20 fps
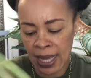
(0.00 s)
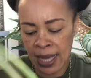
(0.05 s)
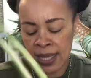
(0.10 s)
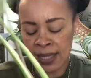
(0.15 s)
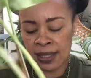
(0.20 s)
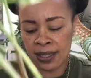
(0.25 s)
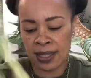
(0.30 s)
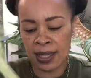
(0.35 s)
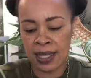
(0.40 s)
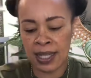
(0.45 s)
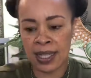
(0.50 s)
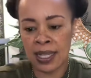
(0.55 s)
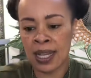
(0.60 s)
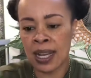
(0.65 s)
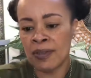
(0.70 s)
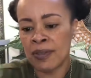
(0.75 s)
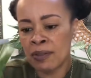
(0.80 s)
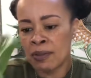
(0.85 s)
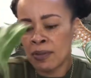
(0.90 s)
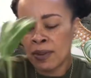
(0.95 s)
and I can
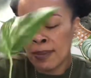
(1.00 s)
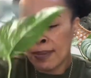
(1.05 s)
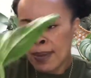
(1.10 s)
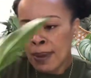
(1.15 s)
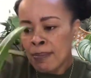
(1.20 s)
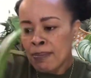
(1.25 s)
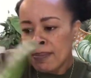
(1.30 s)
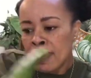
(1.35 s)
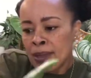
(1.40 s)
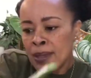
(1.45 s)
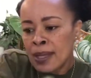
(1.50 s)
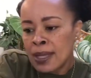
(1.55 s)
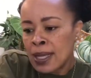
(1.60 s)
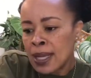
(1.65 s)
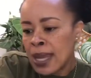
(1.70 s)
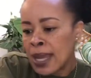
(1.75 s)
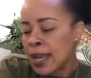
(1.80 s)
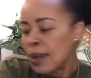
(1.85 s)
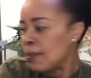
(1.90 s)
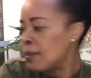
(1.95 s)
never remember the
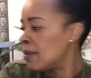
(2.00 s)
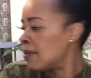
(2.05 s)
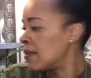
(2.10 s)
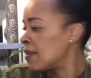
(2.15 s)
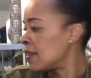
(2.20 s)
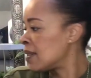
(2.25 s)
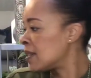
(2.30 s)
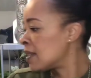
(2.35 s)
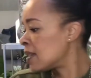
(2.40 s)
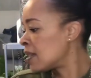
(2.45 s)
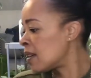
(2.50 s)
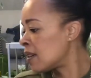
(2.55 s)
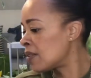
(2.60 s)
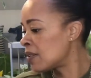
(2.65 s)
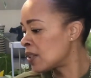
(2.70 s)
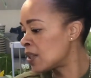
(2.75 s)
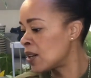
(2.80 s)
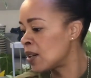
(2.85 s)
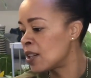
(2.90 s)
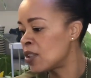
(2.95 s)
name of this stuff,
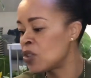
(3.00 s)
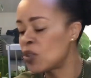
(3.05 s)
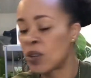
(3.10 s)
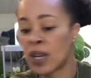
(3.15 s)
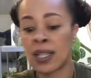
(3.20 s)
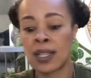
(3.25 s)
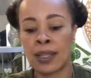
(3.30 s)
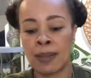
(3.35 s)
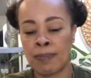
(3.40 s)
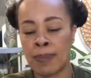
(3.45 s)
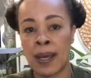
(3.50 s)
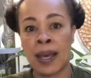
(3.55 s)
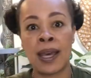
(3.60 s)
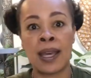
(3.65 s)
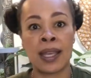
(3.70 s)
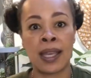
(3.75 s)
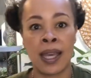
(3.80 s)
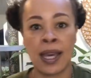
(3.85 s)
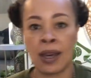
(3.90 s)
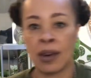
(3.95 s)
so I dragged the
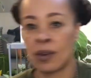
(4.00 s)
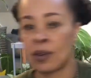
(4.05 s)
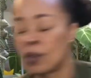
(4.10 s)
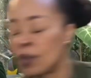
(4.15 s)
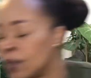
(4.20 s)
bag out